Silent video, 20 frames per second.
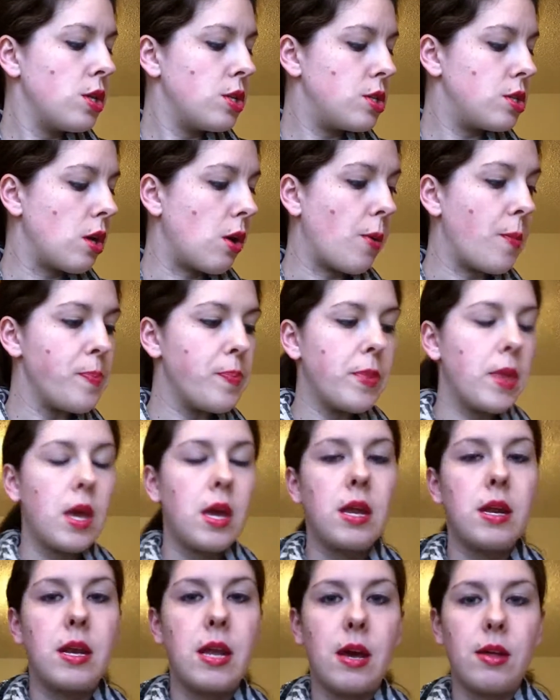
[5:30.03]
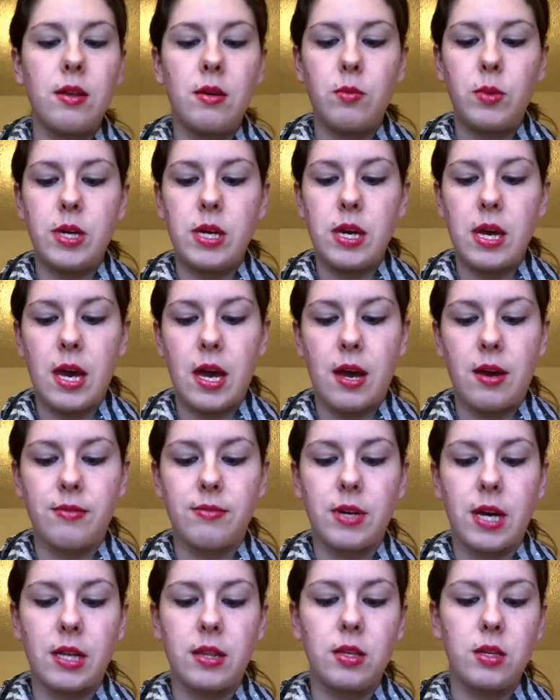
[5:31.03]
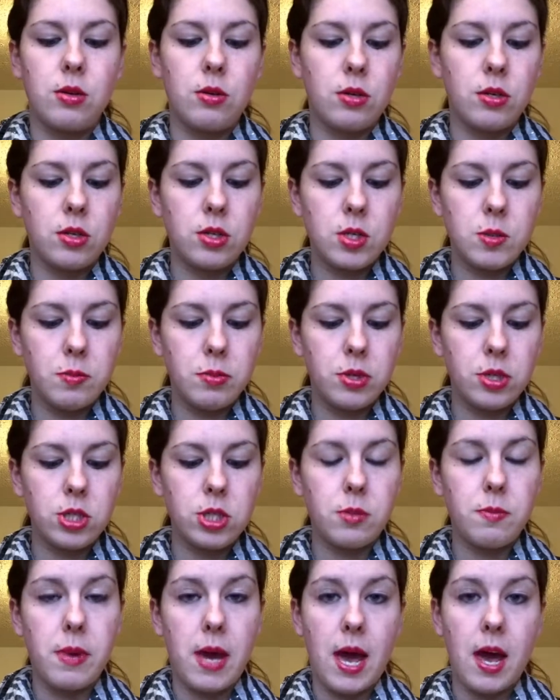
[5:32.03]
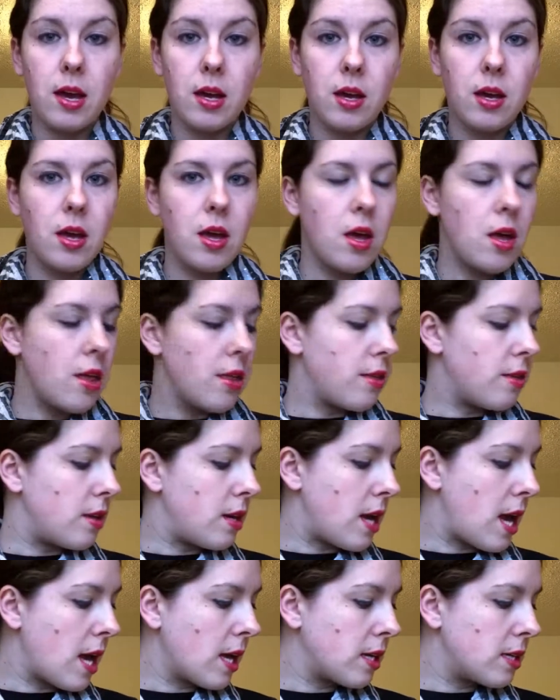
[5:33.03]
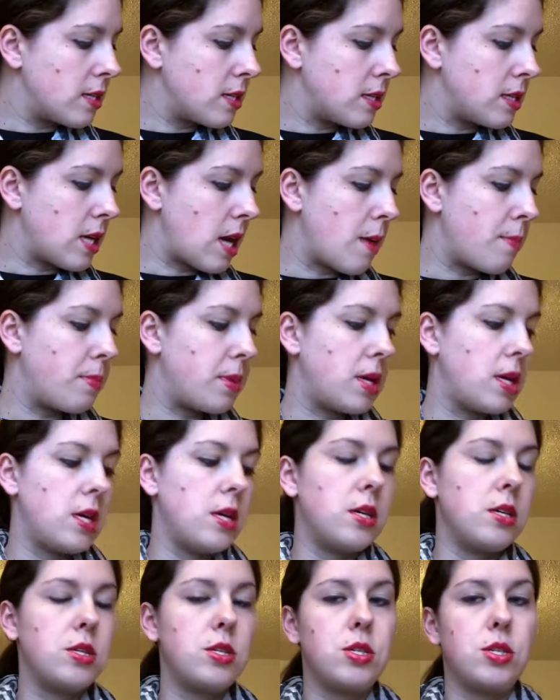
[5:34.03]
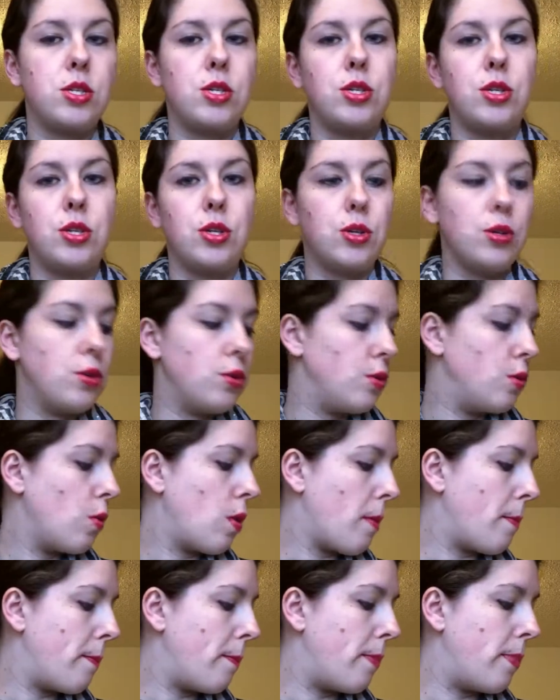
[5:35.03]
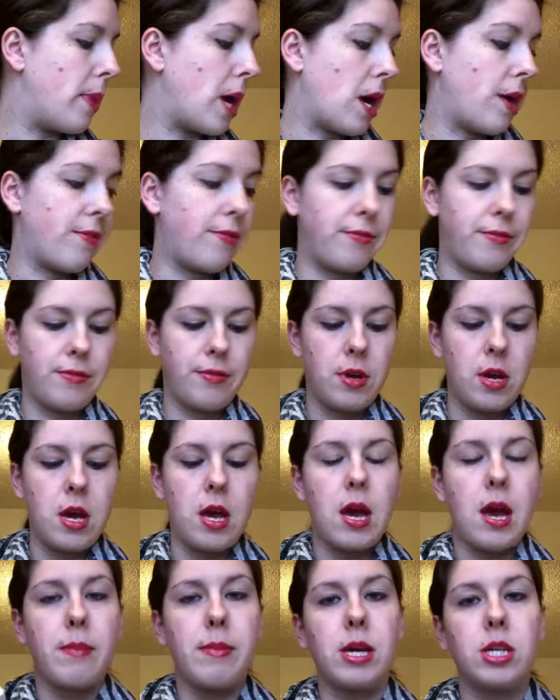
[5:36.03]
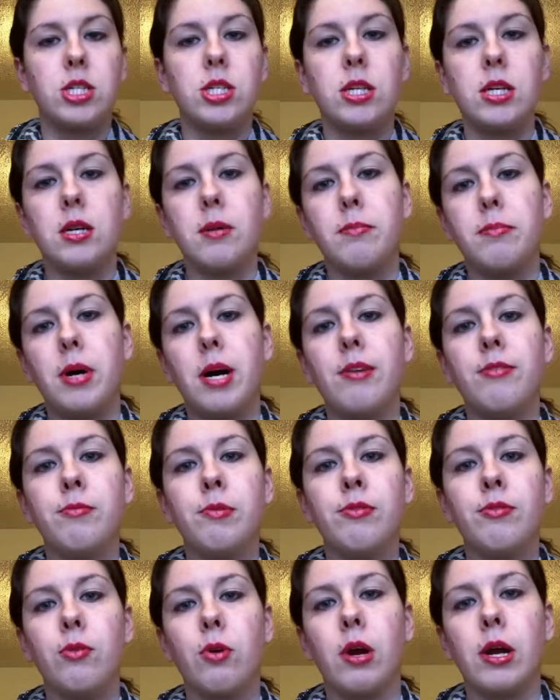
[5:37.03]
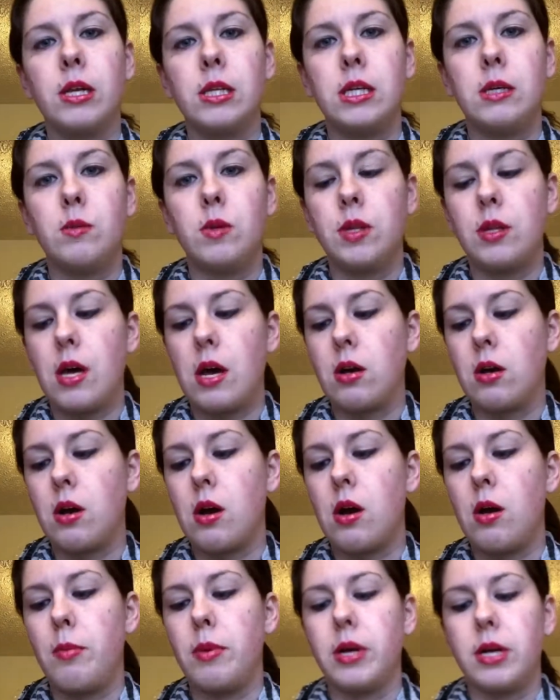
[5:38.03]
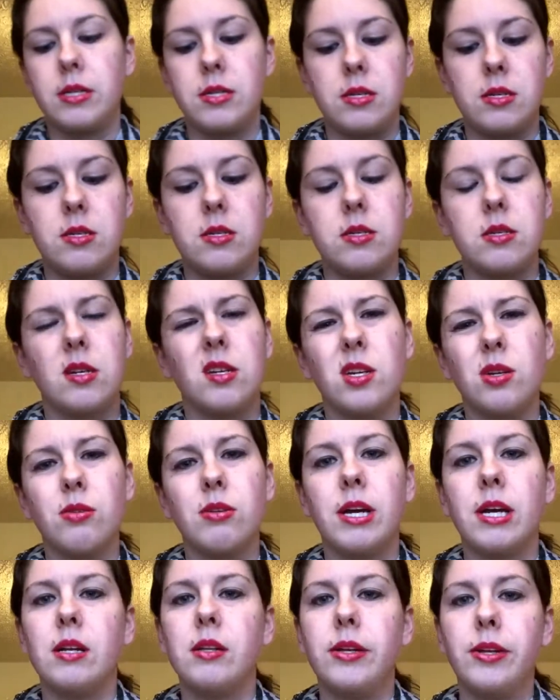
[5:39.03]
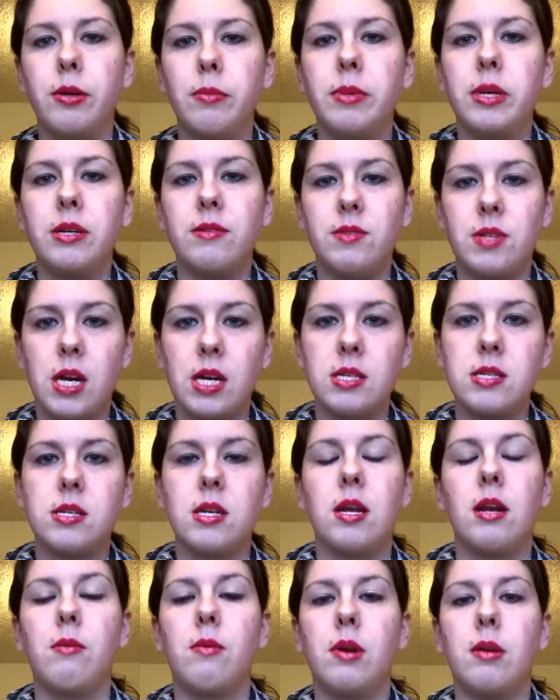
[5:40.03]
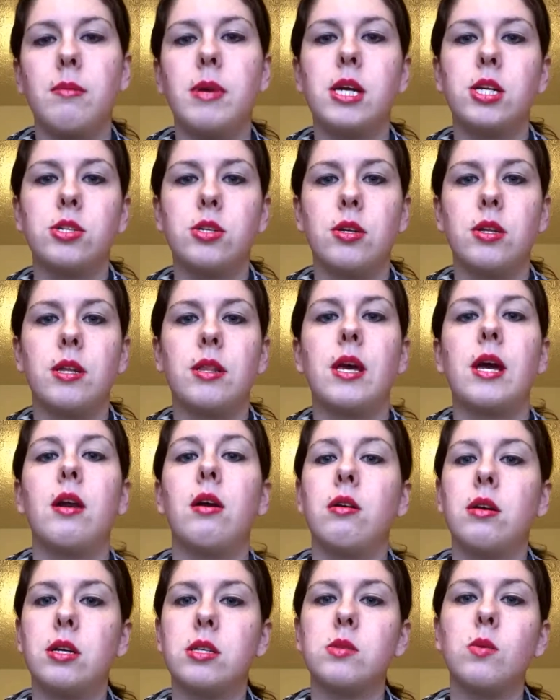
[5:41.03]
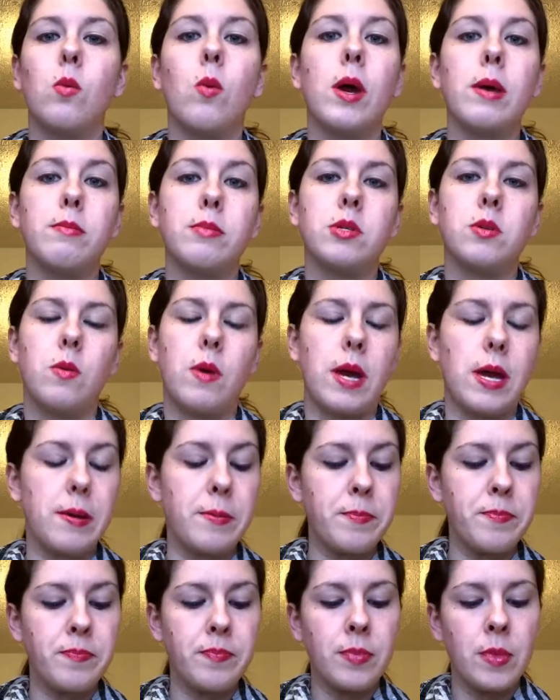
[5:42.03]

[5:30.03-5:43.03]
So, now that we have got the cuticles pushed back, the next step is to buff. I'm actually going to buff before I clean with alcohol because this is going to create a little bit of dust and I want to make sure that that all gets wiped away.